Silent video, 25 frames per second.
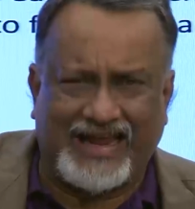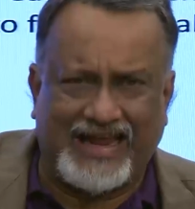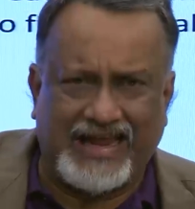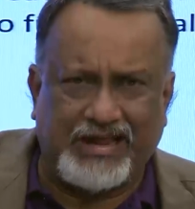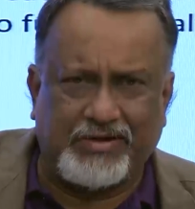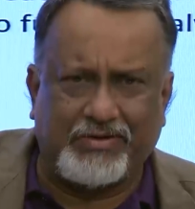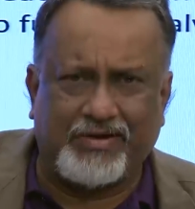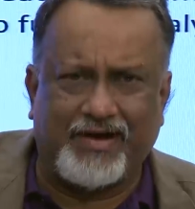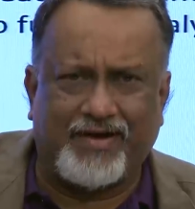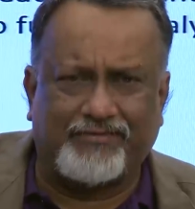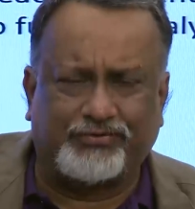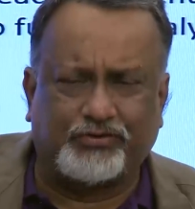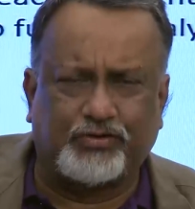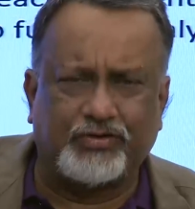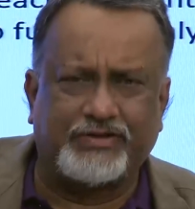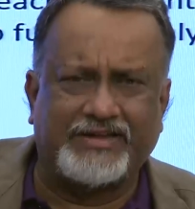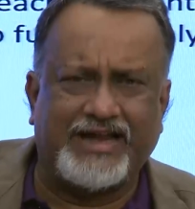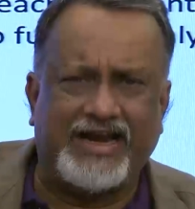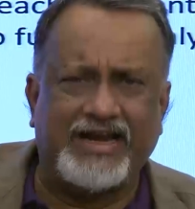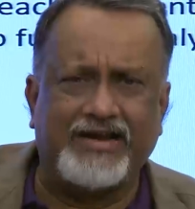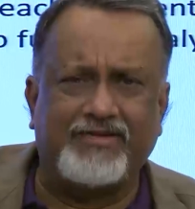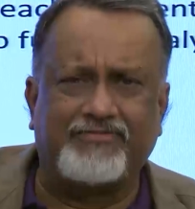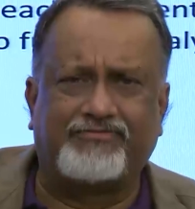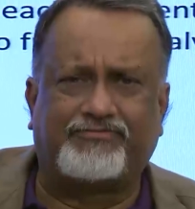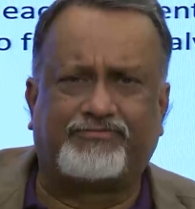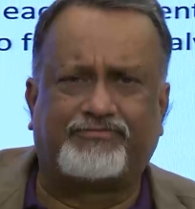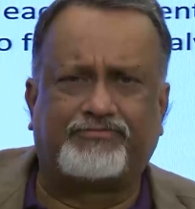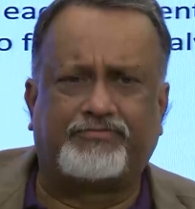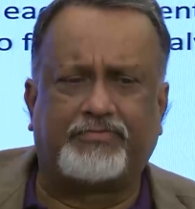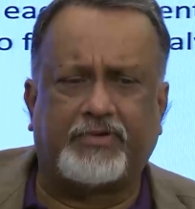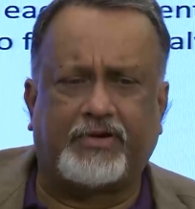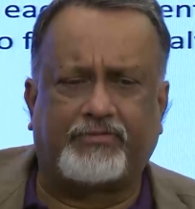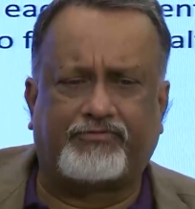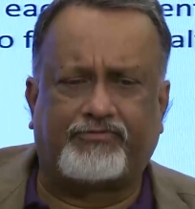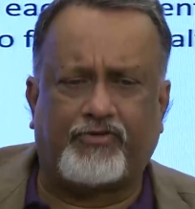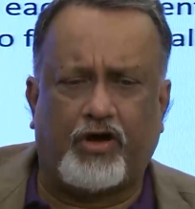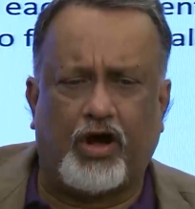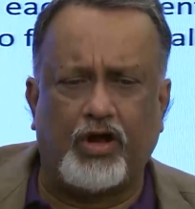you have to then
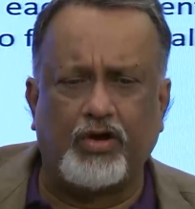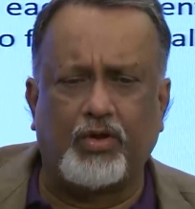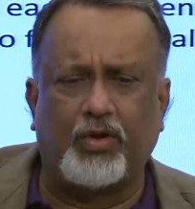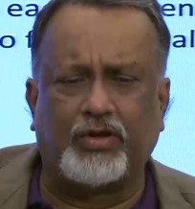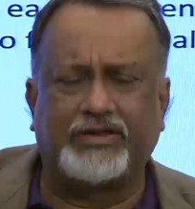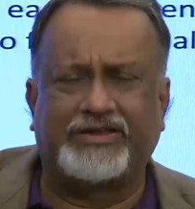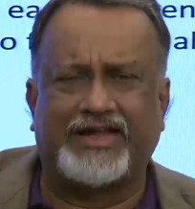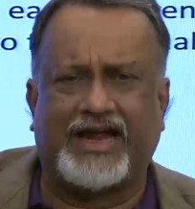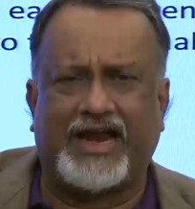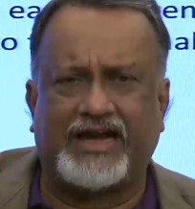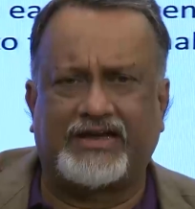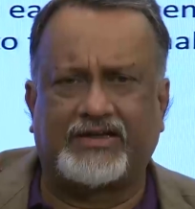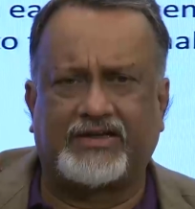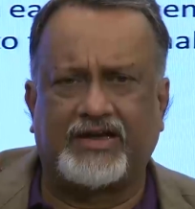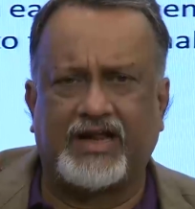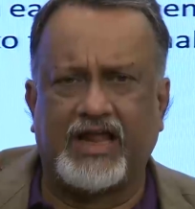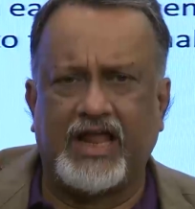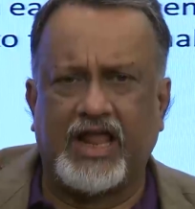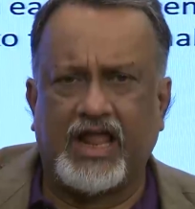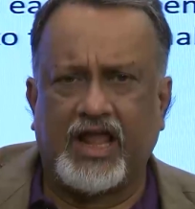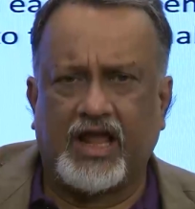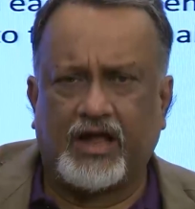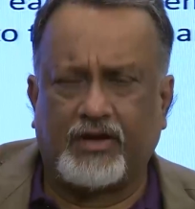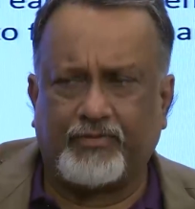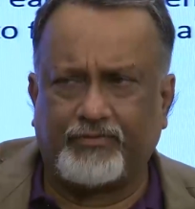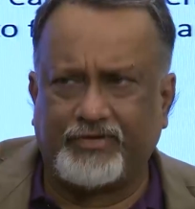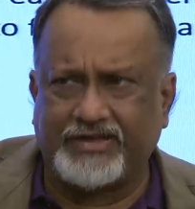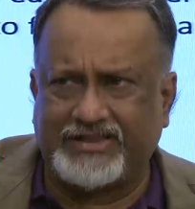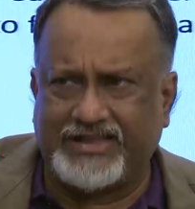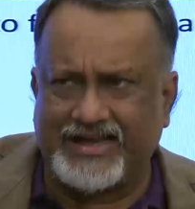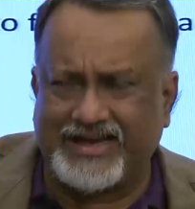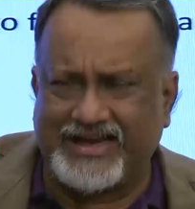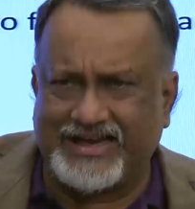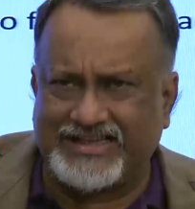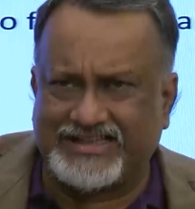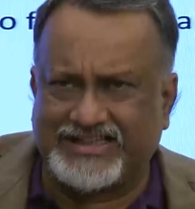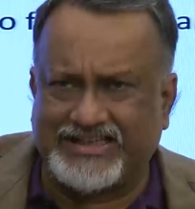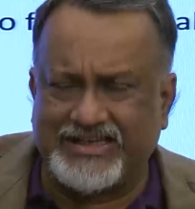follow that with
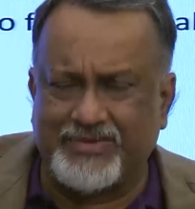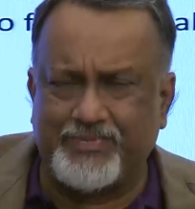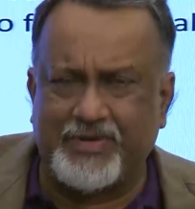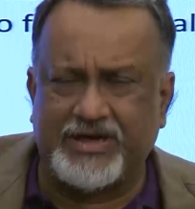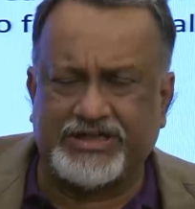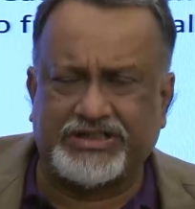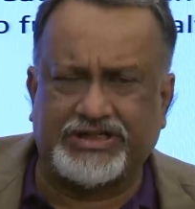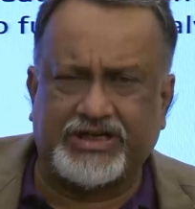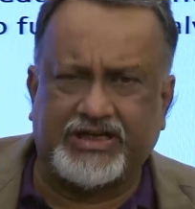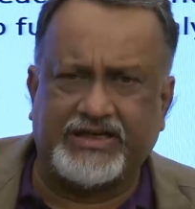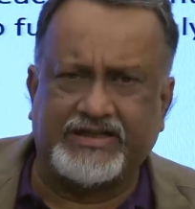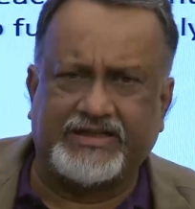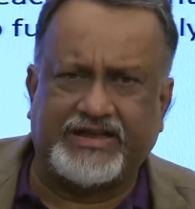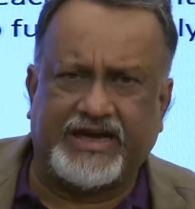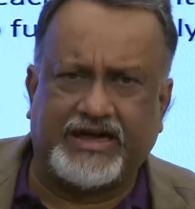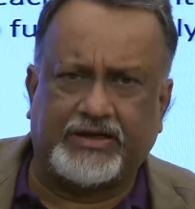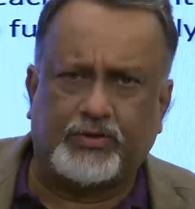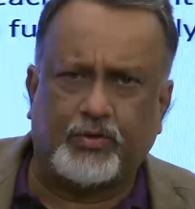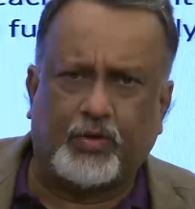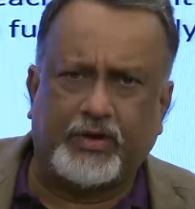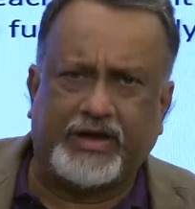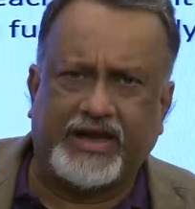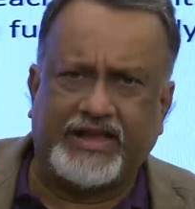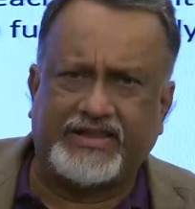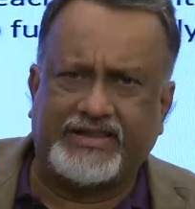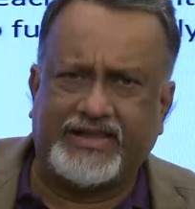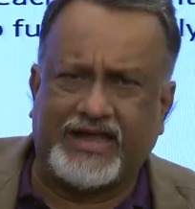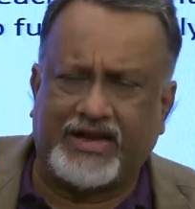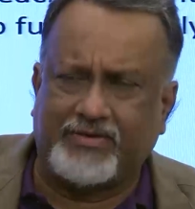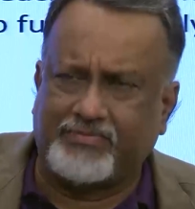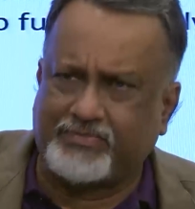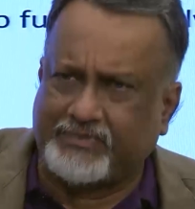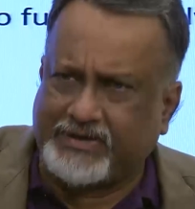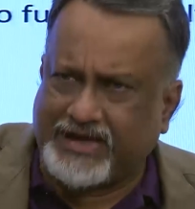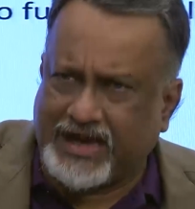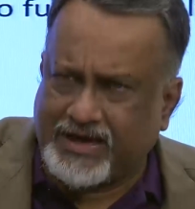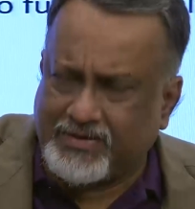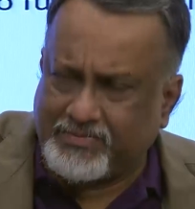an estimation that okay, there
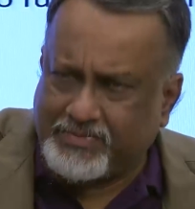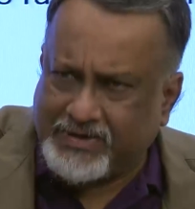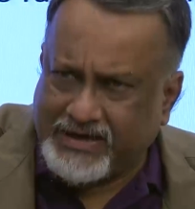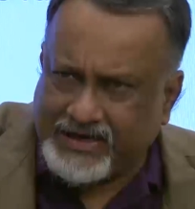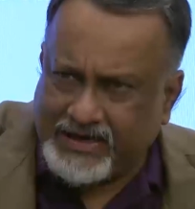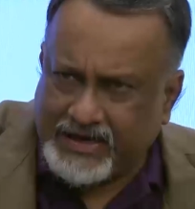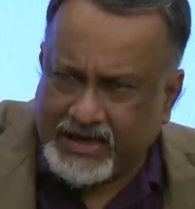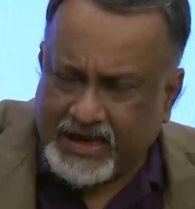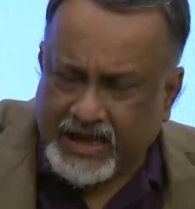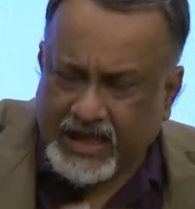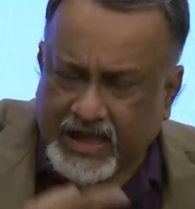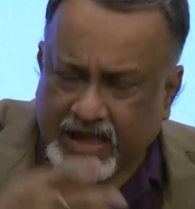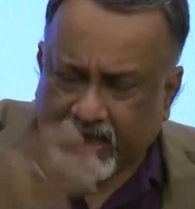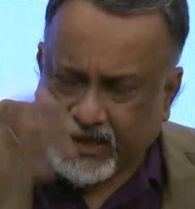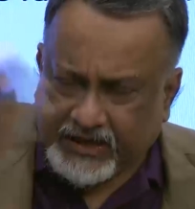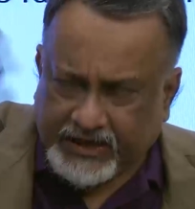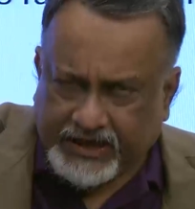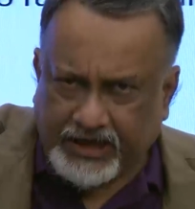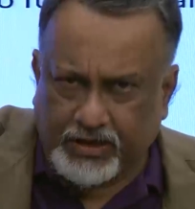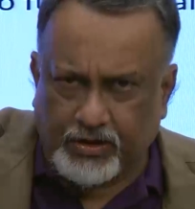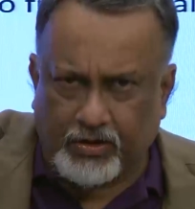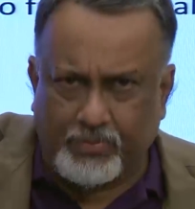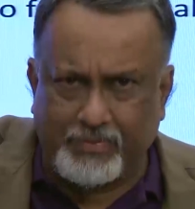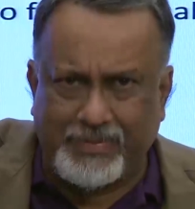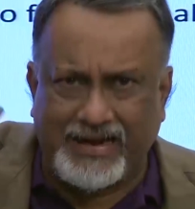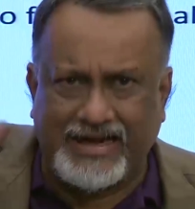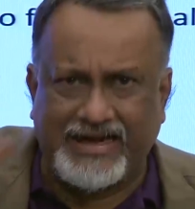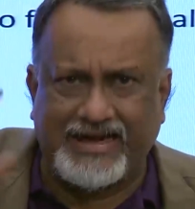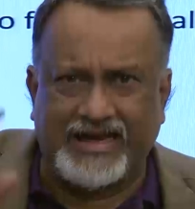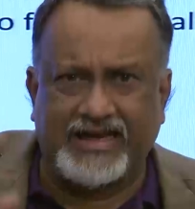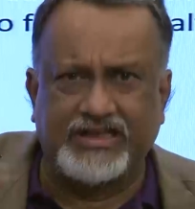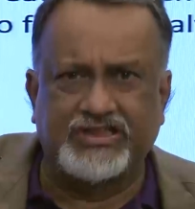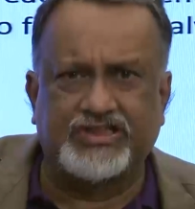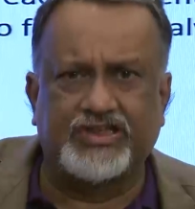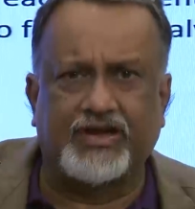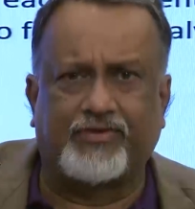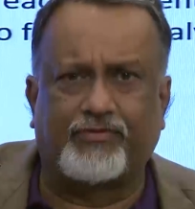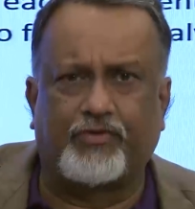can be
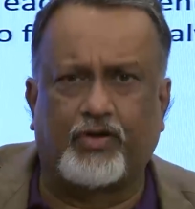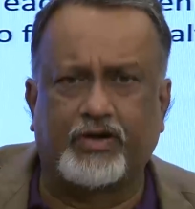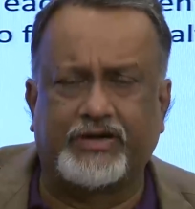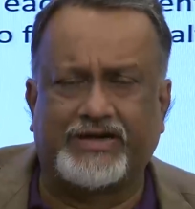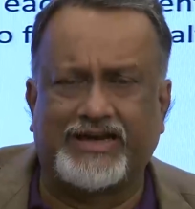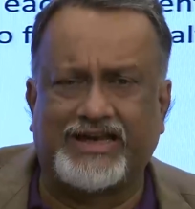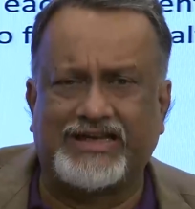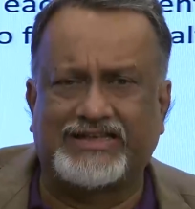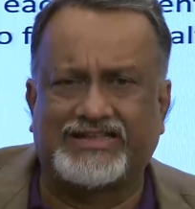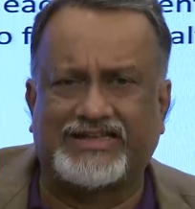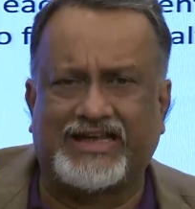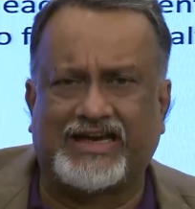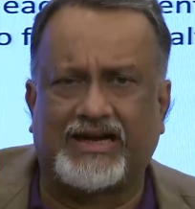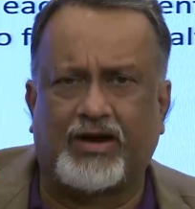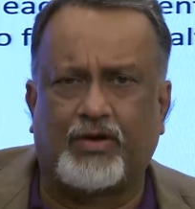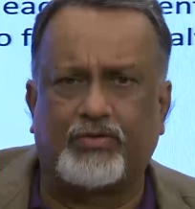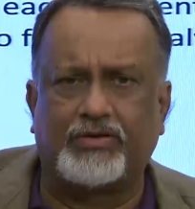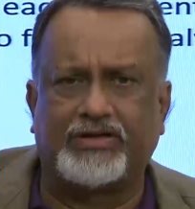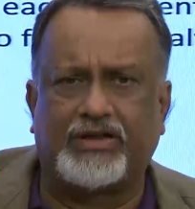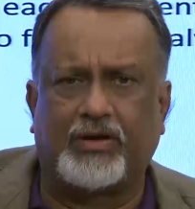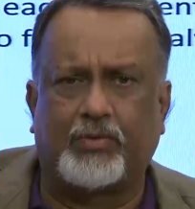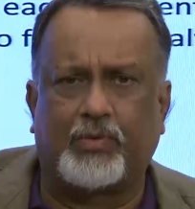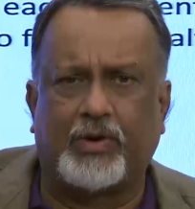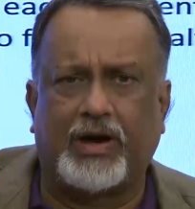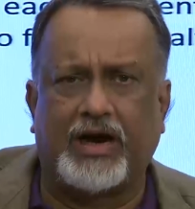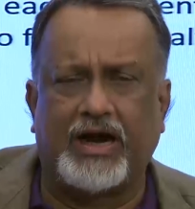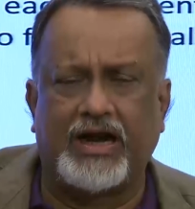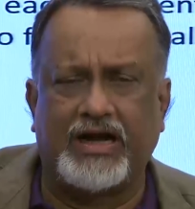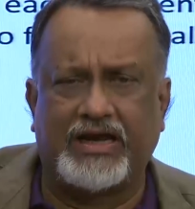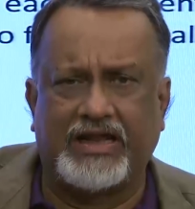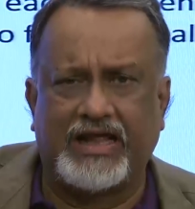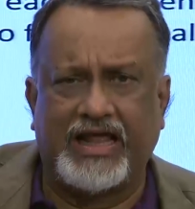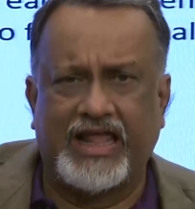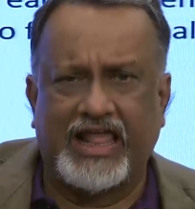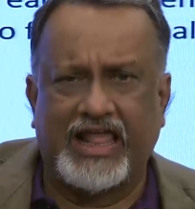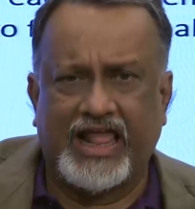millions of hotels around the world,